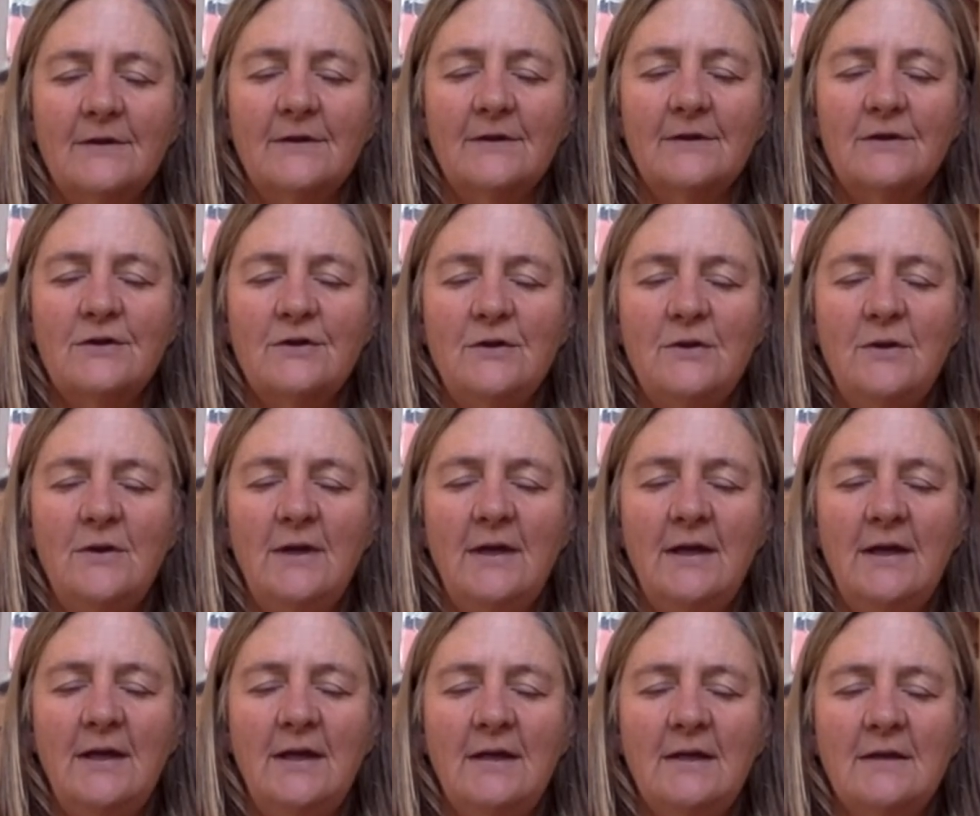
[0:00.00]
tuning
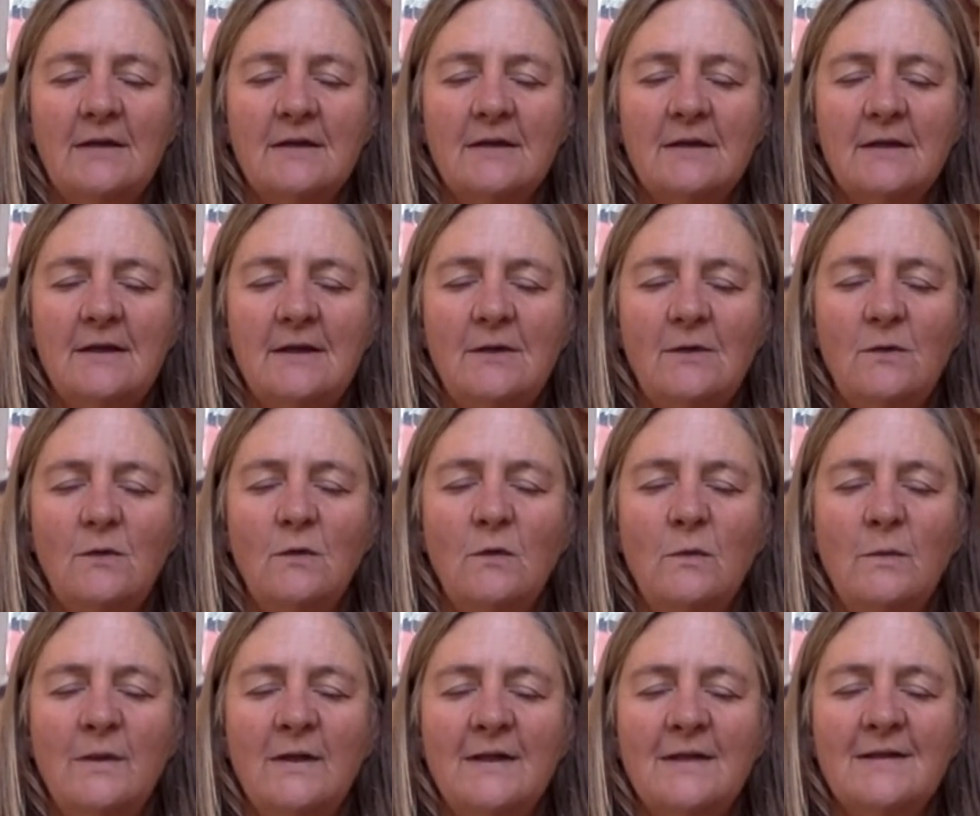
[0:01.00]
into the
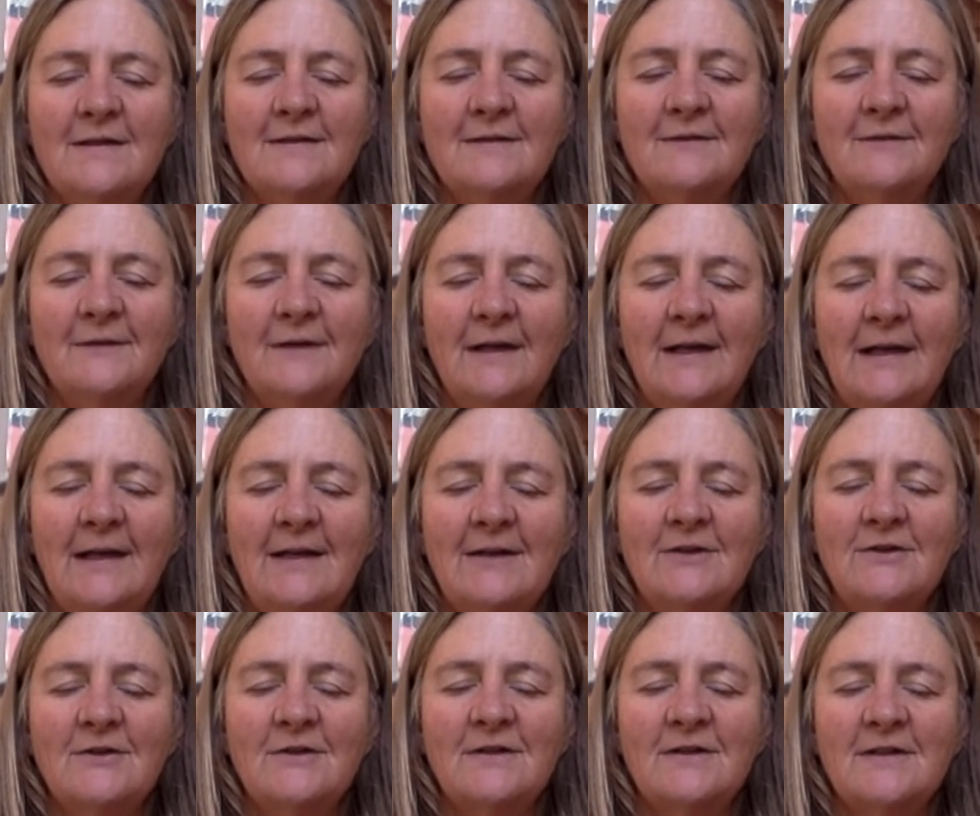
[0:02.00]
orbit of
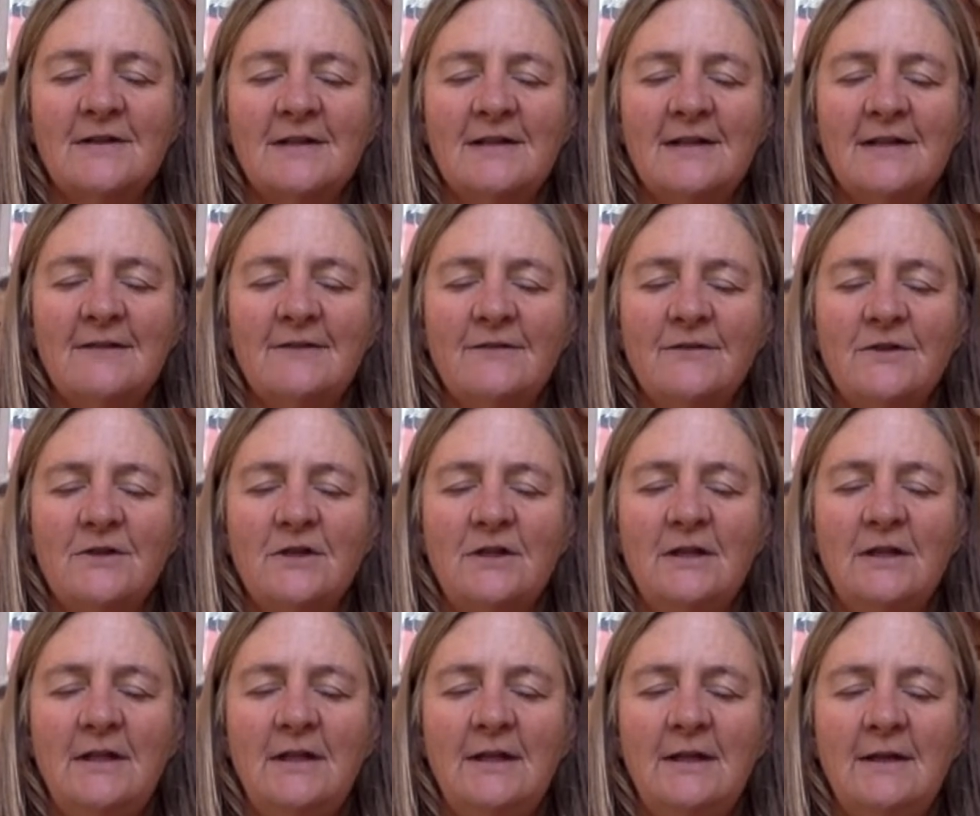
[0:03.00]
electricity, of
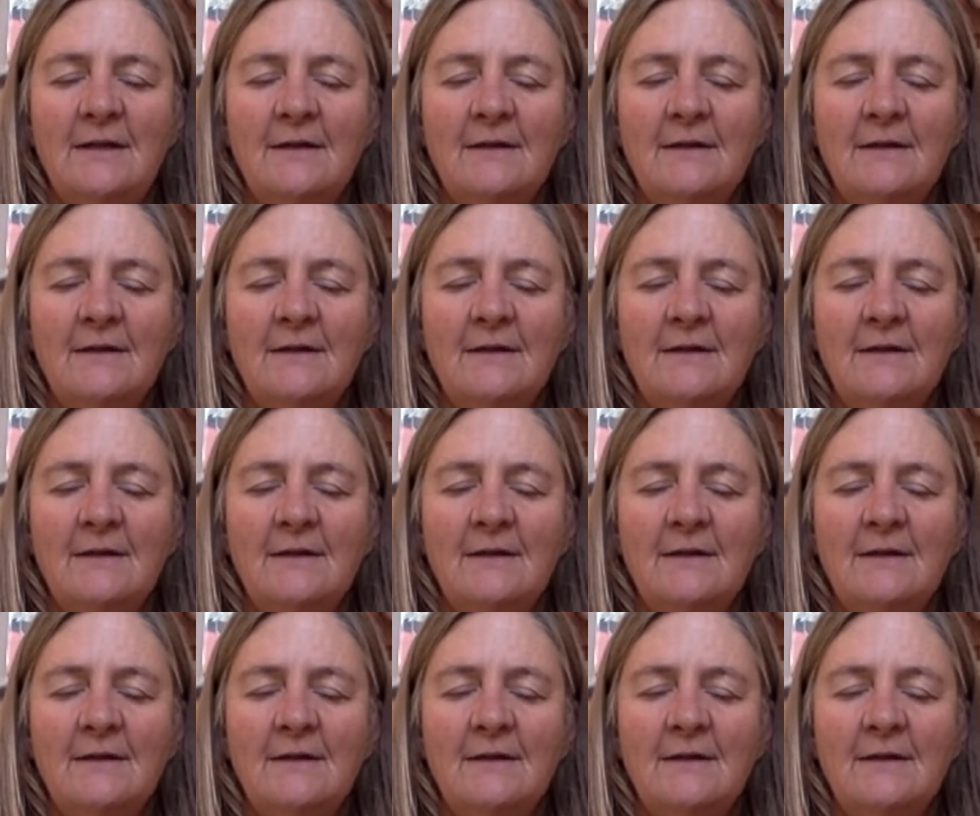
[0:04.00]
qi,